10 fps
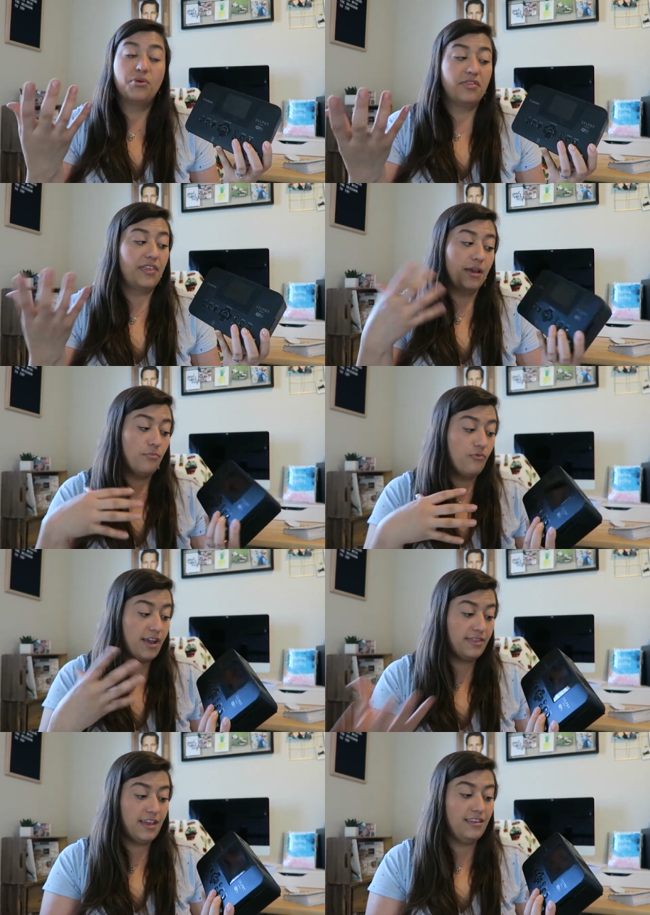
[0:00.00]
print them
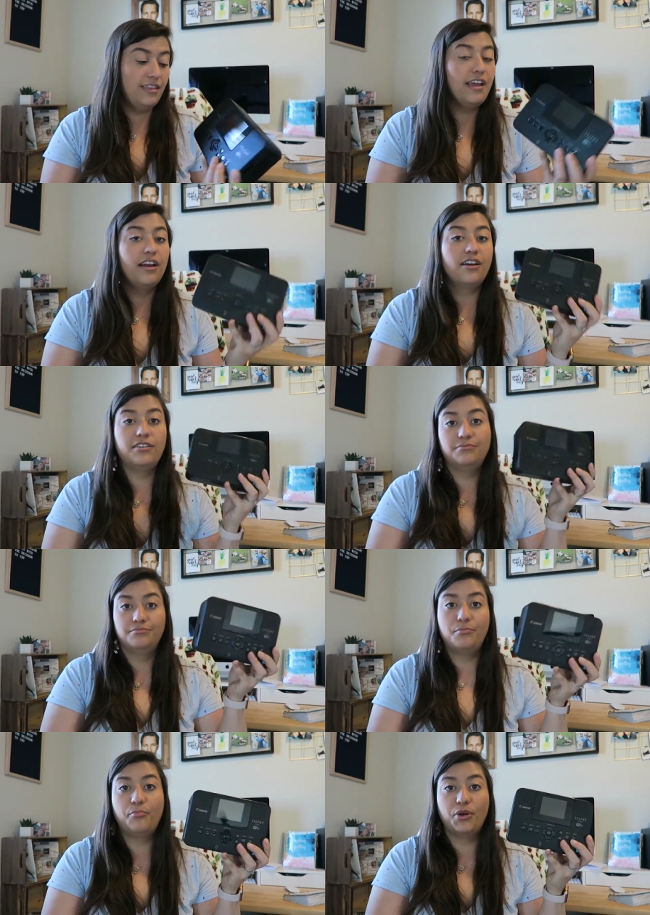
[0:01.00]
right then and there,
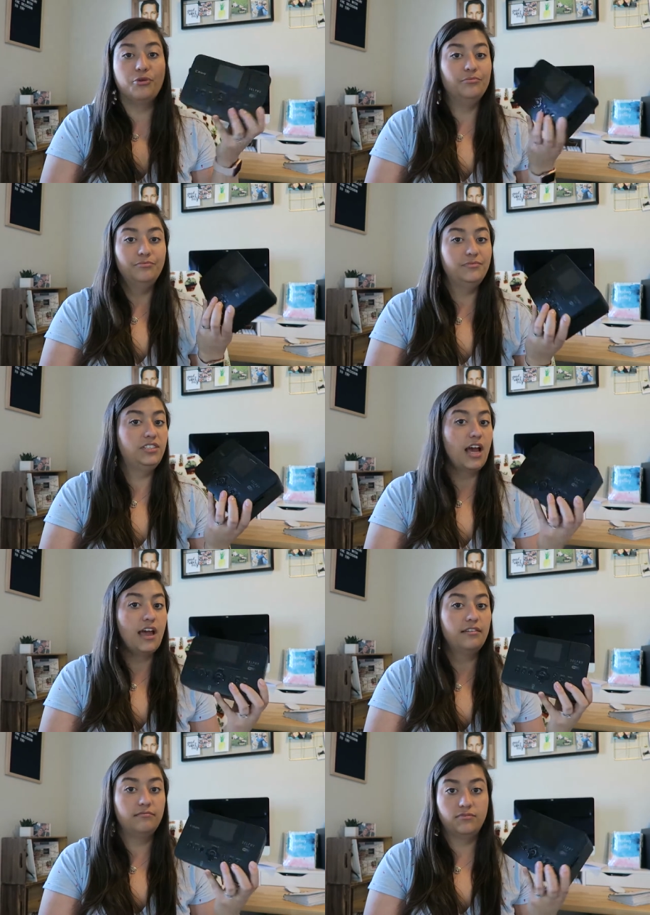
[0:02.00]
boom,
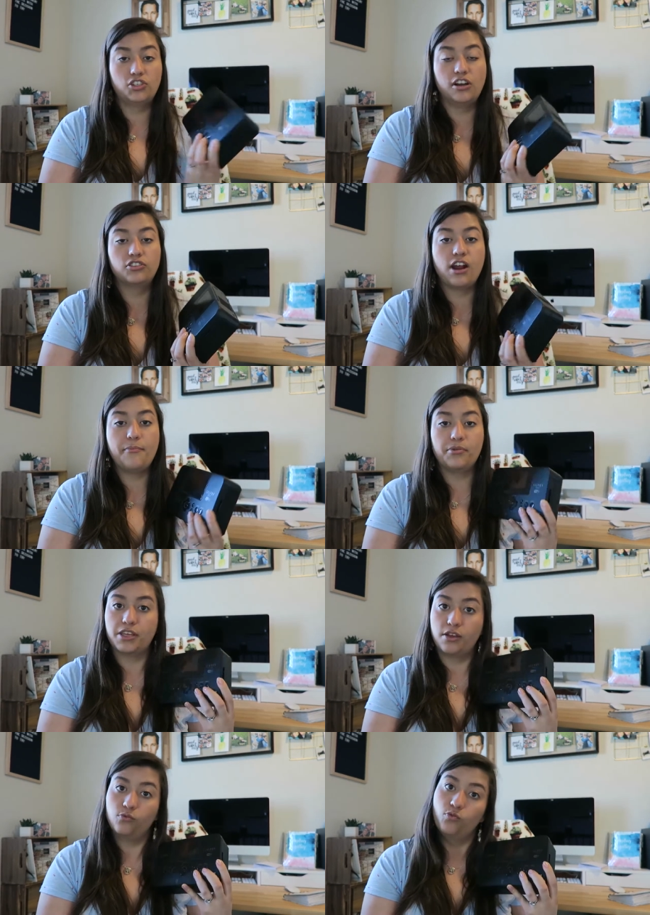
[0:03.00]
done. Start
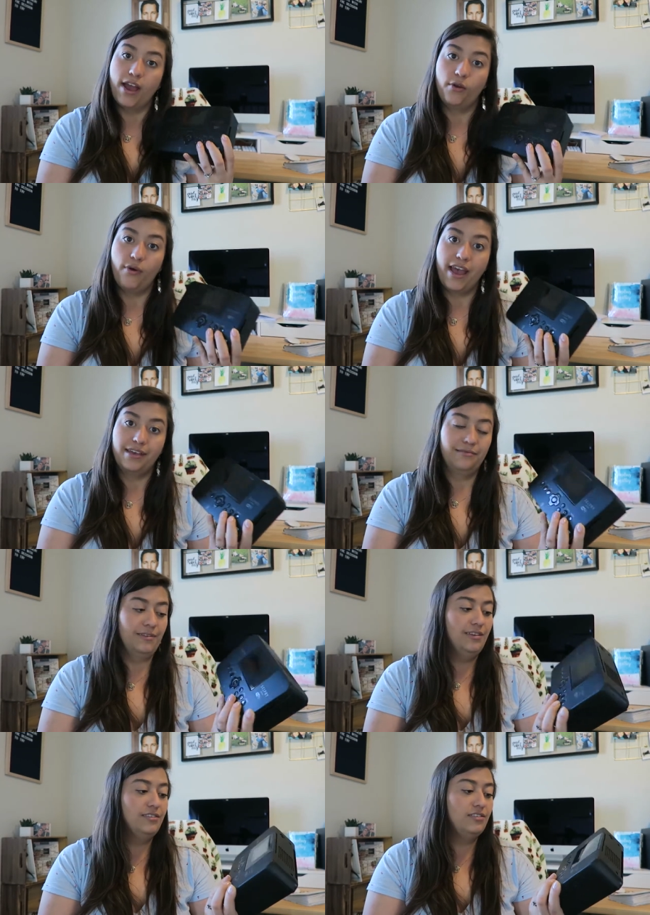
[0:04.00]
scrapbooking right away.
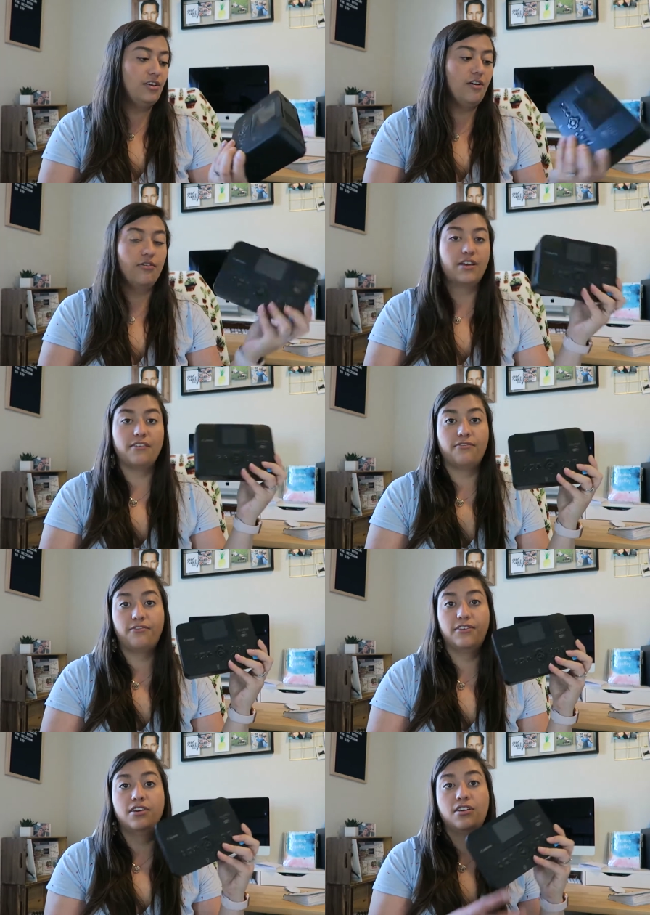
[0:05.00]
So
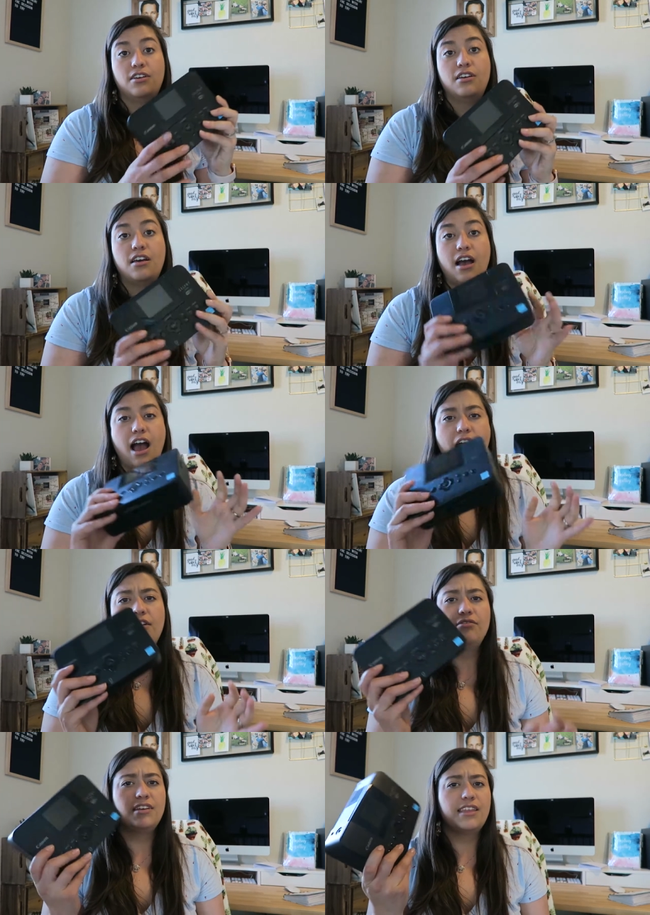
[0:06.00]
if, I
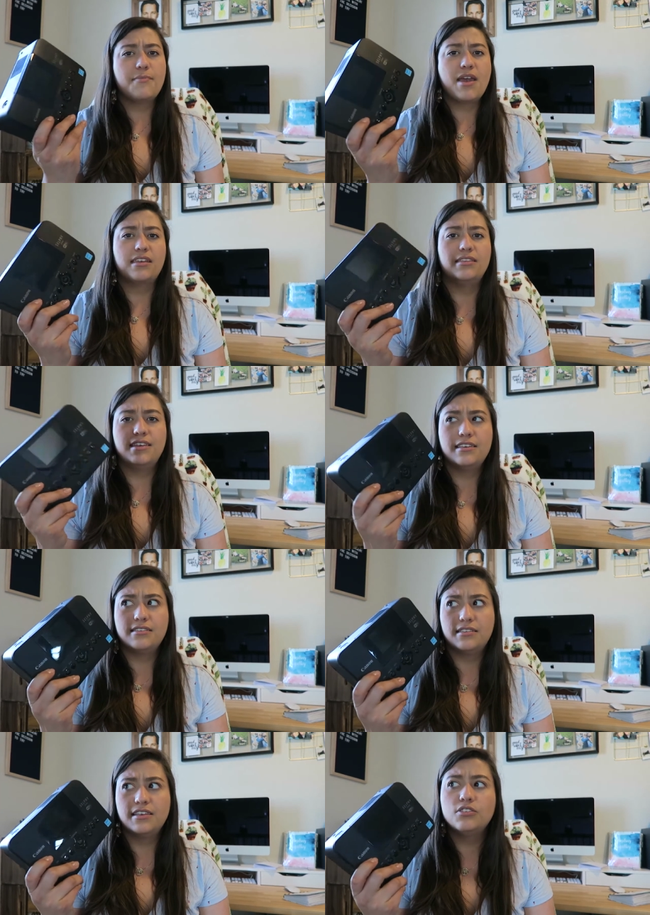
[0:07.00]
don't think they make
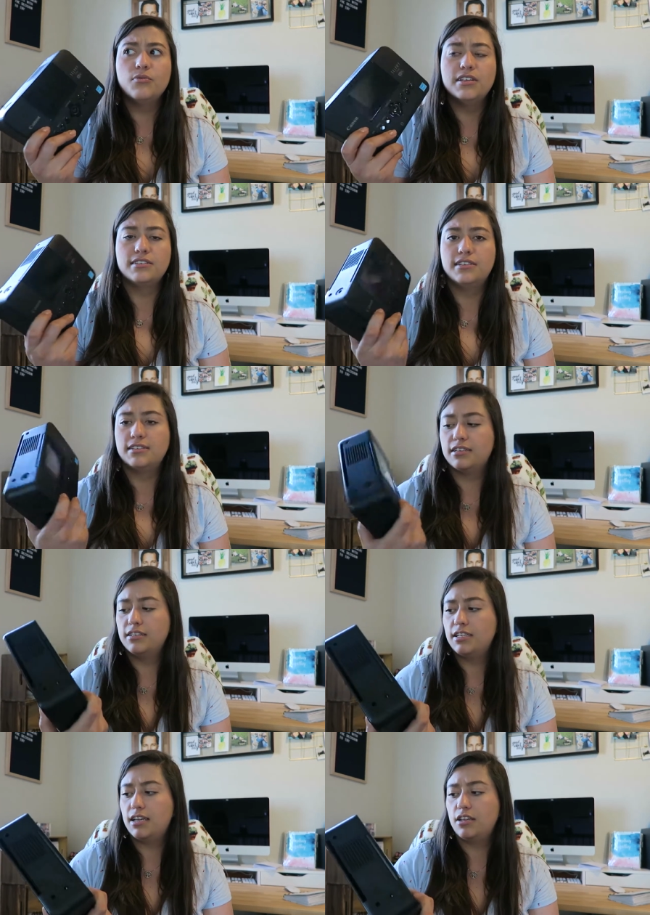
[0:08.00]
this, this one is
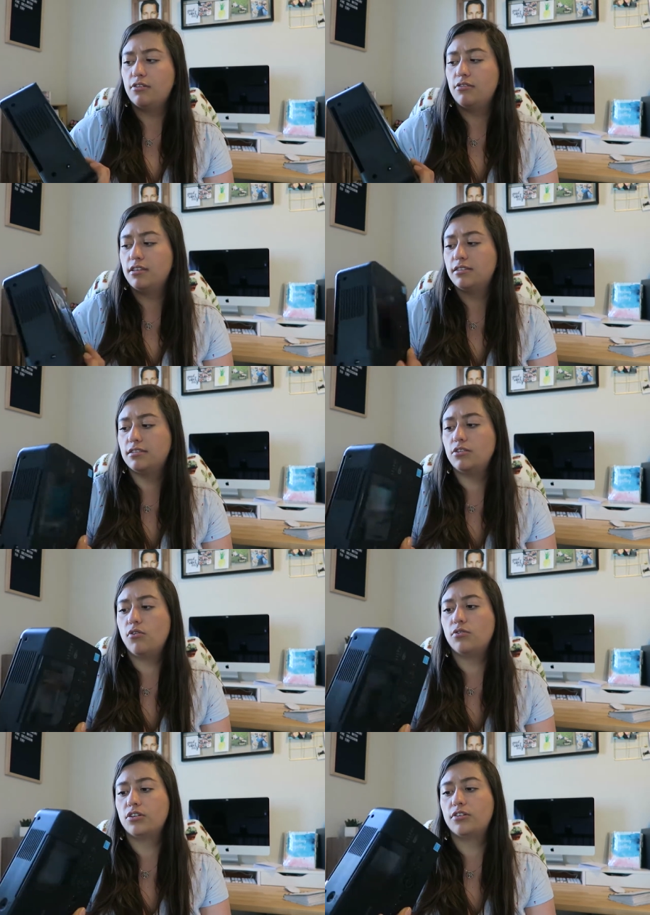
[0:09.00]
discontinued. This is an
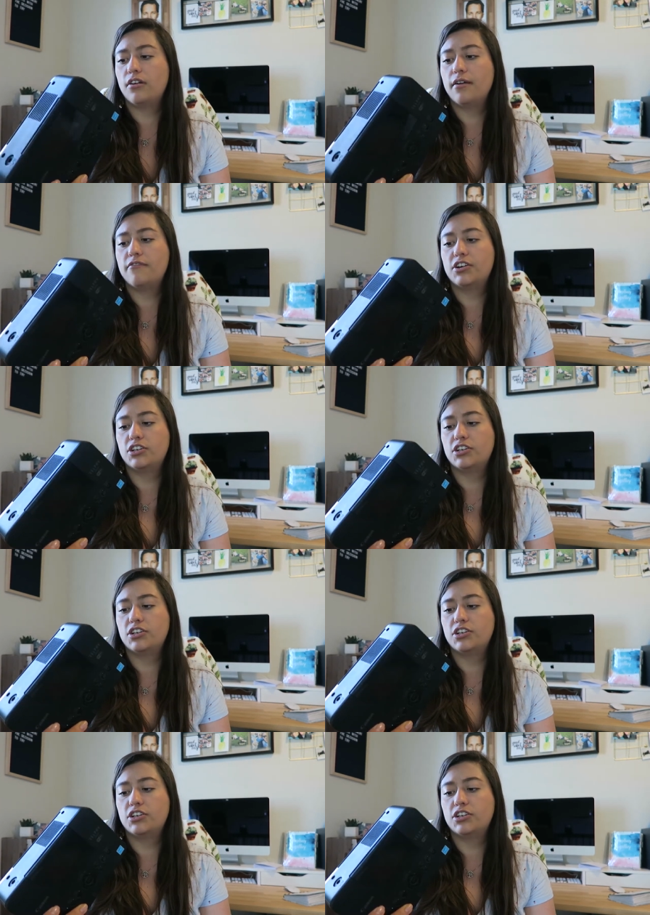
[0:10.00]
older